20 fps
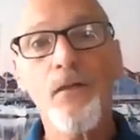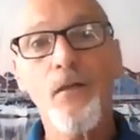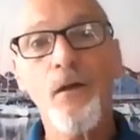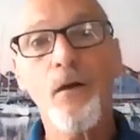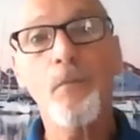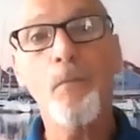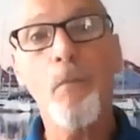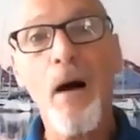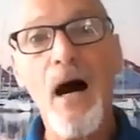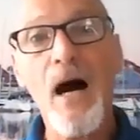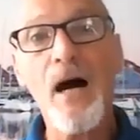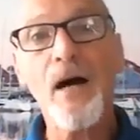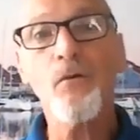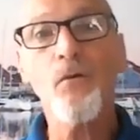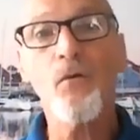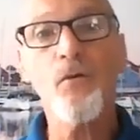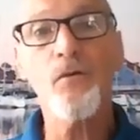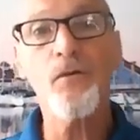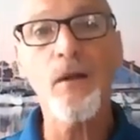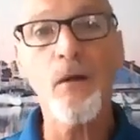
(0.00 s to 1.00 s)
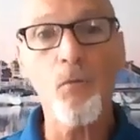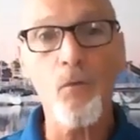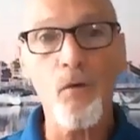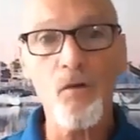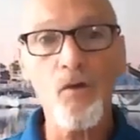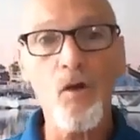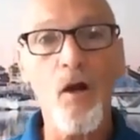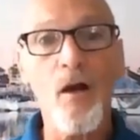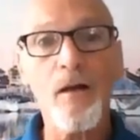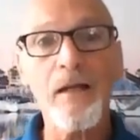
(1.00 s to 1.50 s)
the models that we're
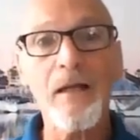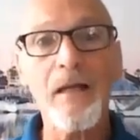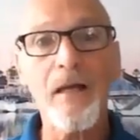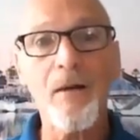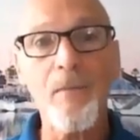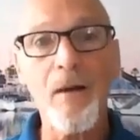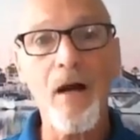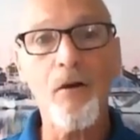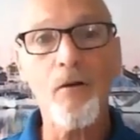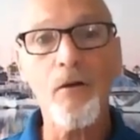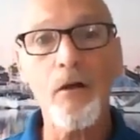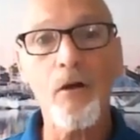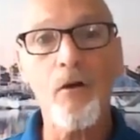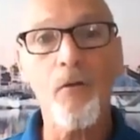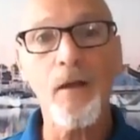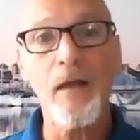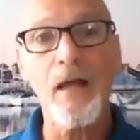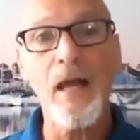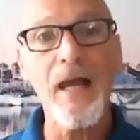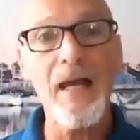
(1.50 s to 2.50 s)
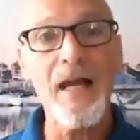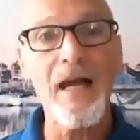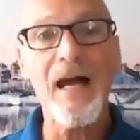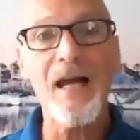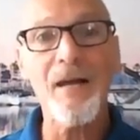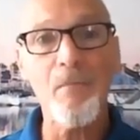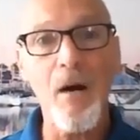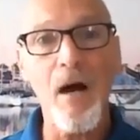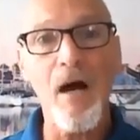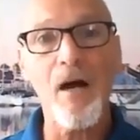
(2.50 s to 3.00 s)
talking about here, the
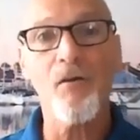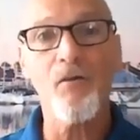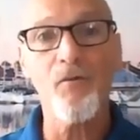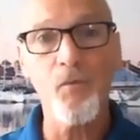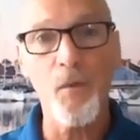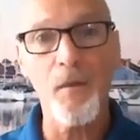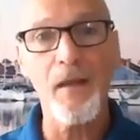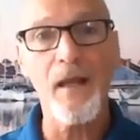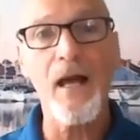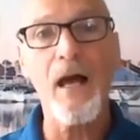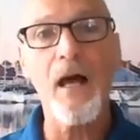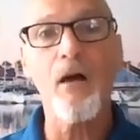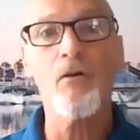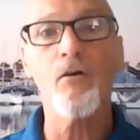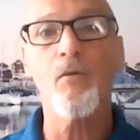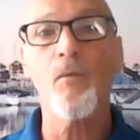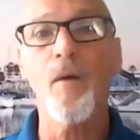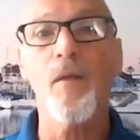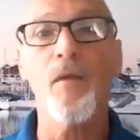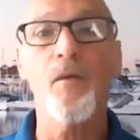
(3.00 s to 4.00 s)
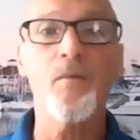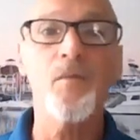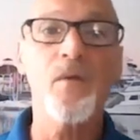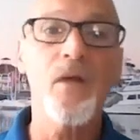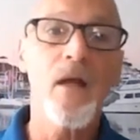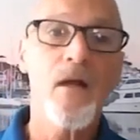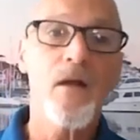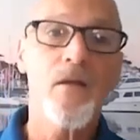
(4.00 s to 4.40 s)
AI models with the algorithms,